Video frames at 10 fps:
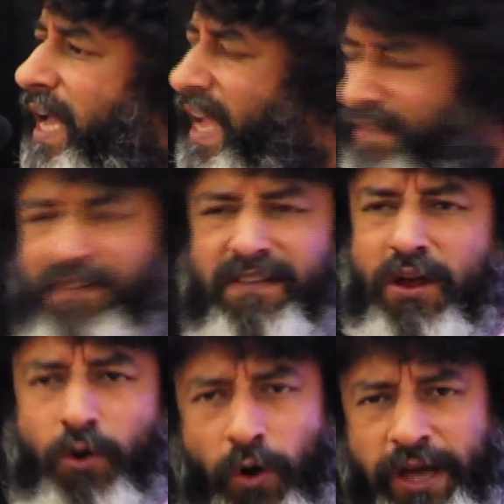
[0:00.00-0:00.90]
Even when
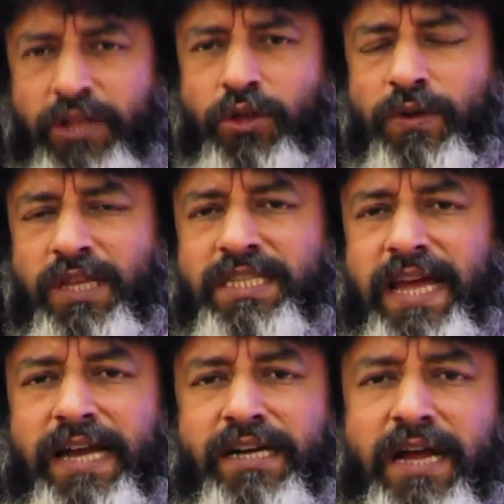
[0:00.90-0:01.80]
you're going through this
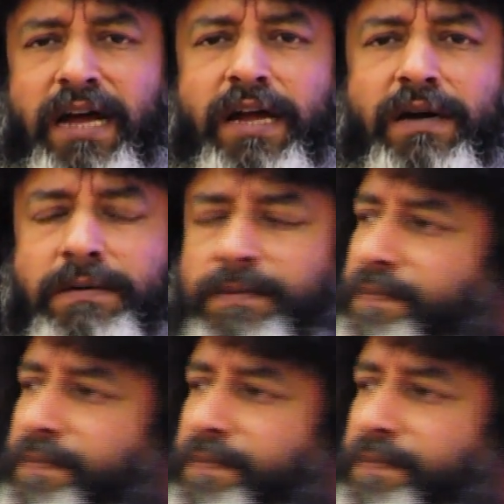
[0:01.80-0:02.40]
entire